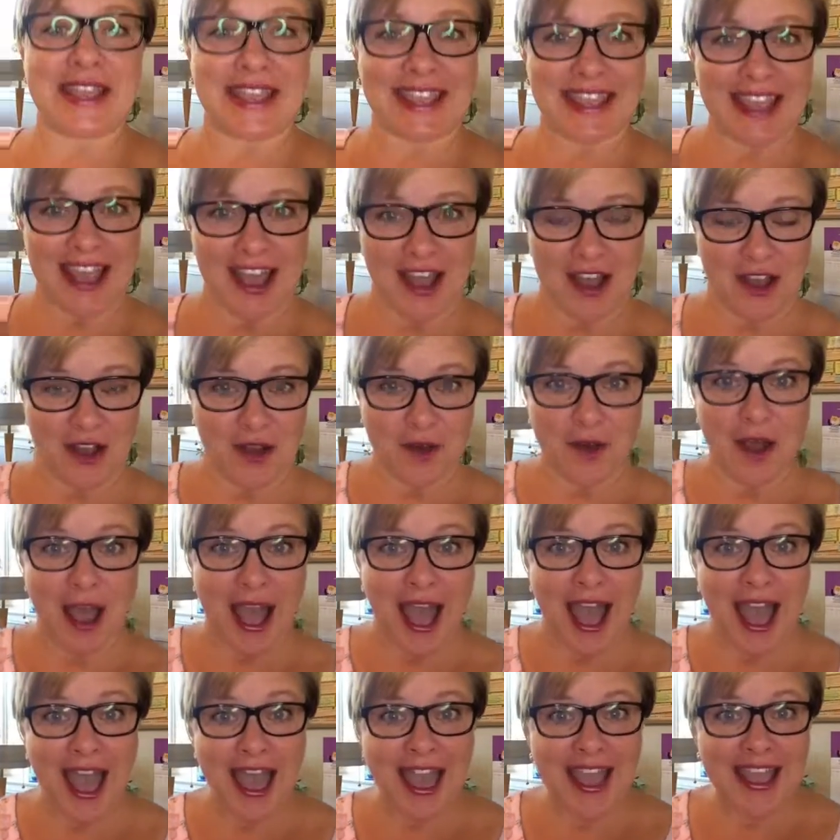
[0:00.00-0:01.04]
Go.
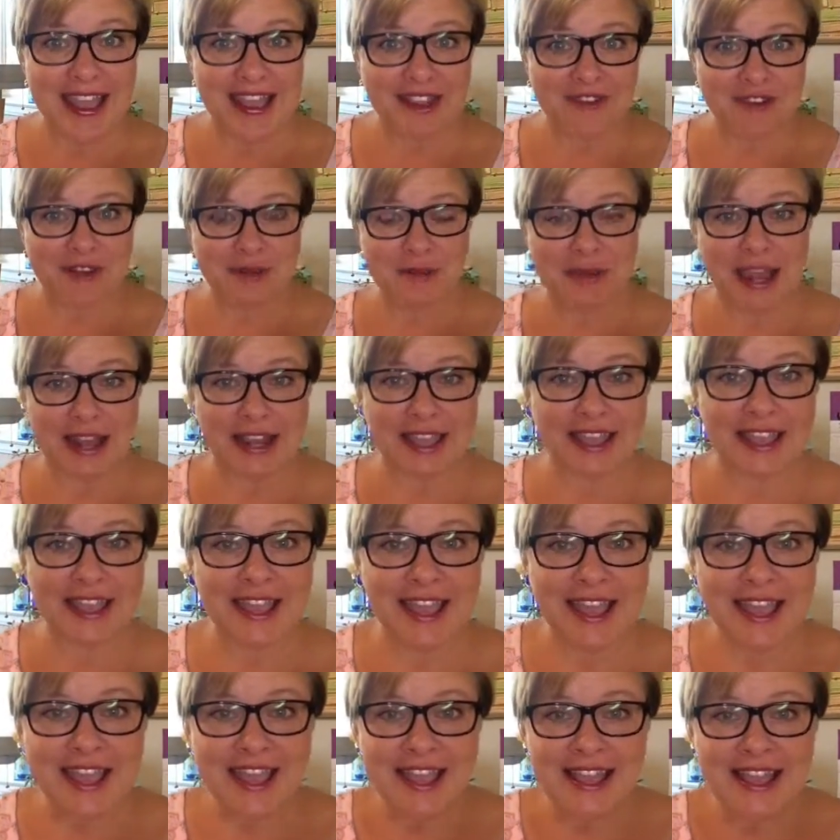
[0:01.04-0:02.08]
Hi, everybody.
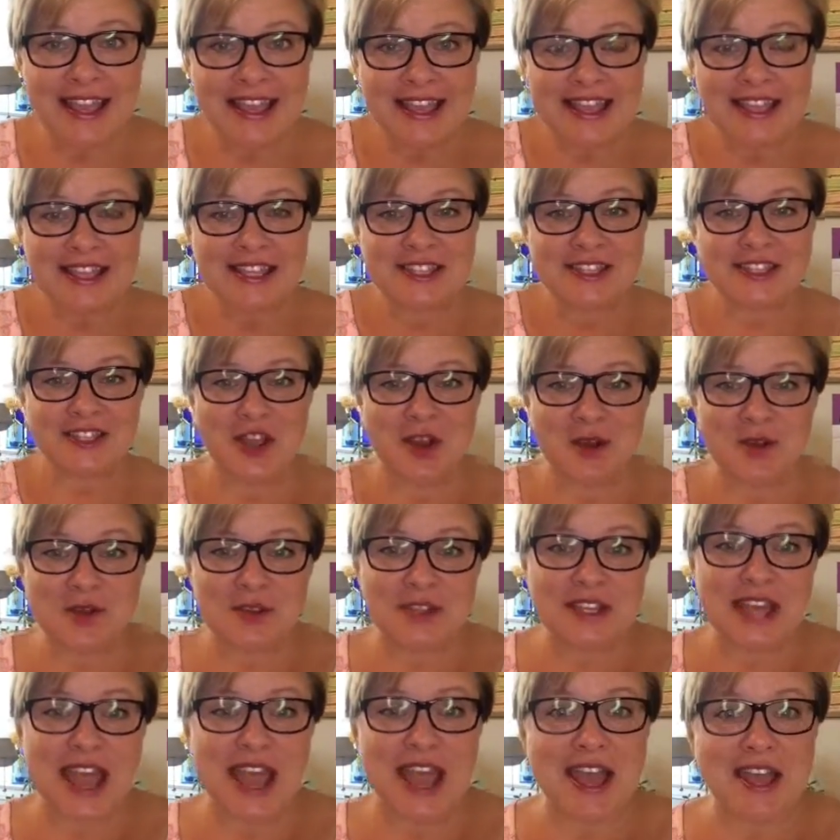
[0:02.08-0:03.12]

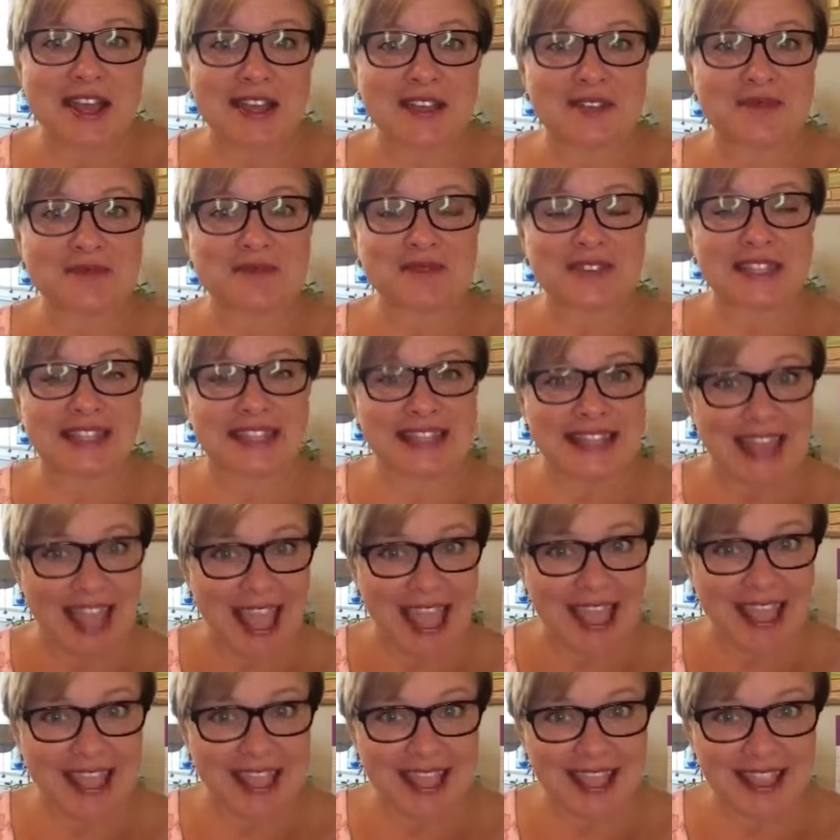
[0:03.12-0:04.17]
So
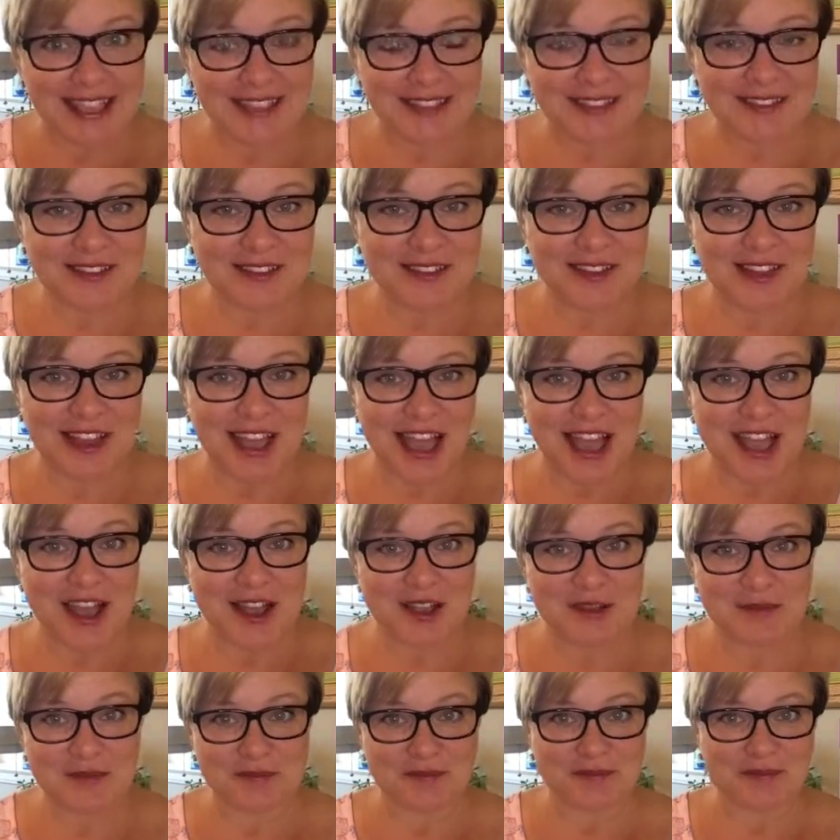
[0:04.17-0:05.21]
today
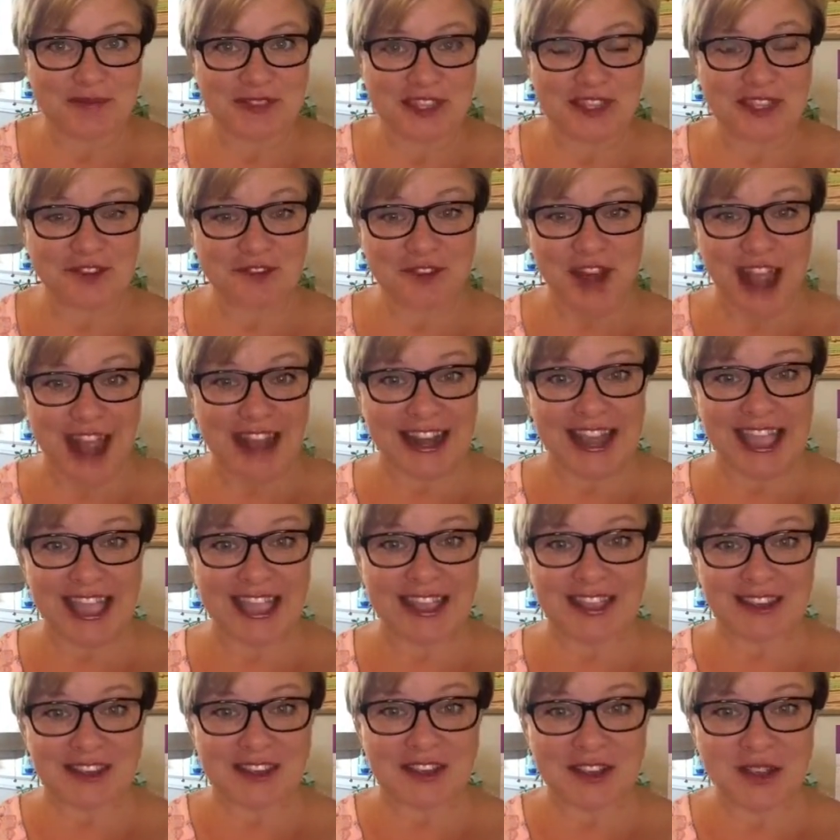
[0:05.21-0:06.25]
is
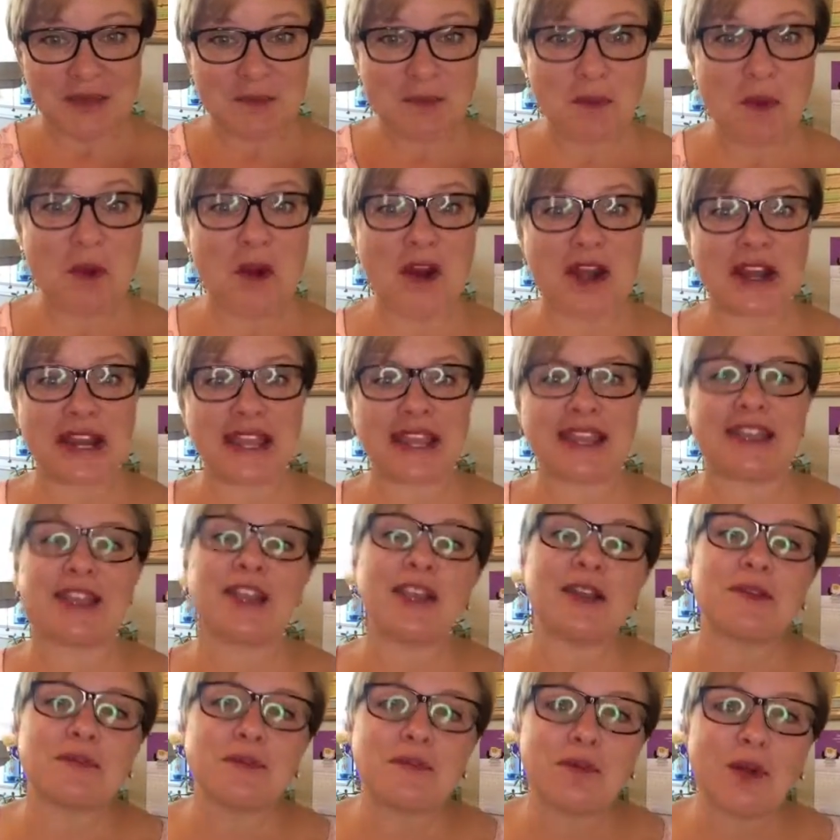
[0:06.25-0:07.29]
Friday. Good morning.
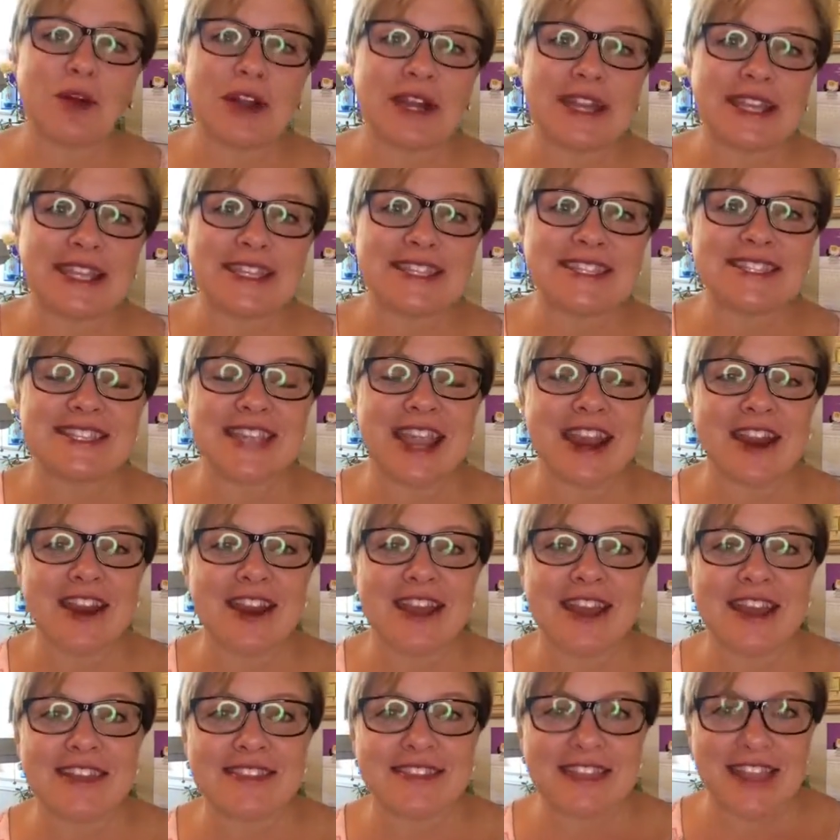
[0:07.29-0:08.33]
Good morning,
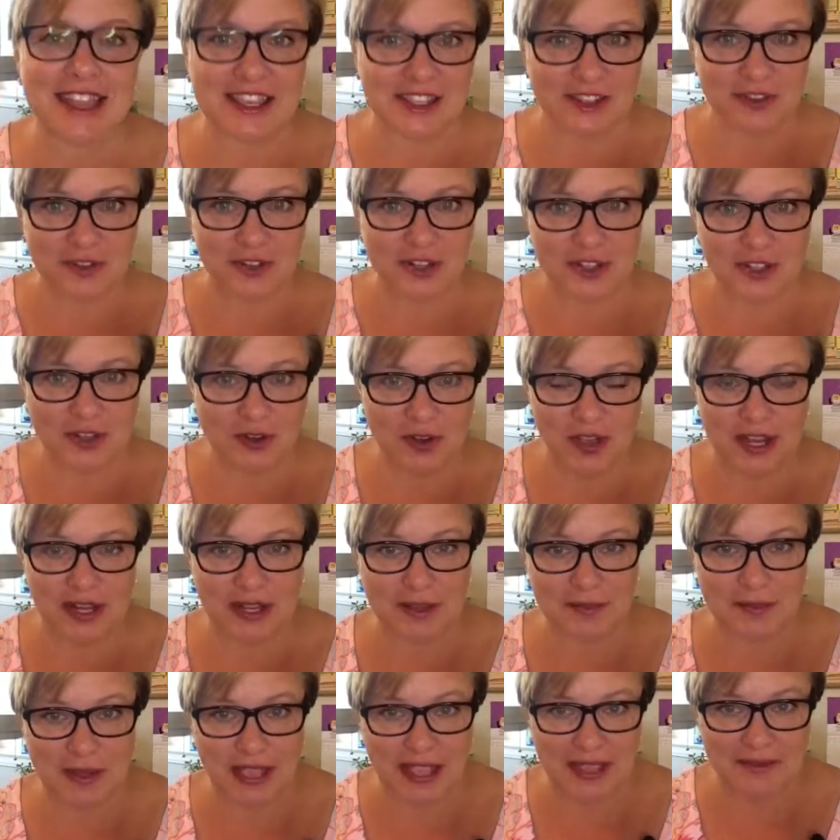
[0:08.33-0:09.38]
Sarah. Thanks for
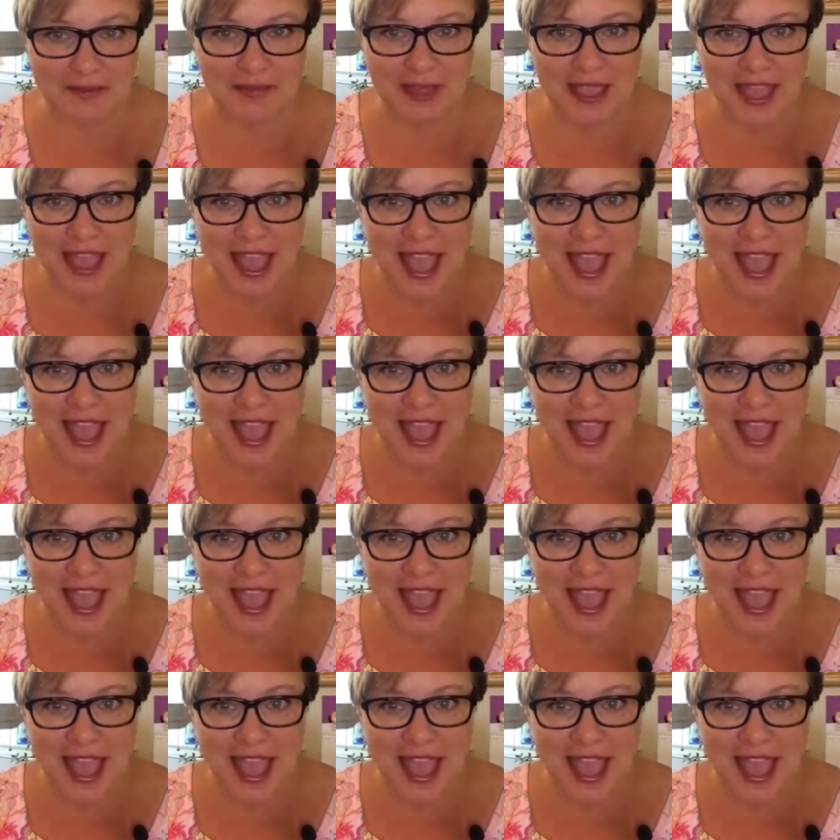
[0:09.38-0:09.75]
joining me.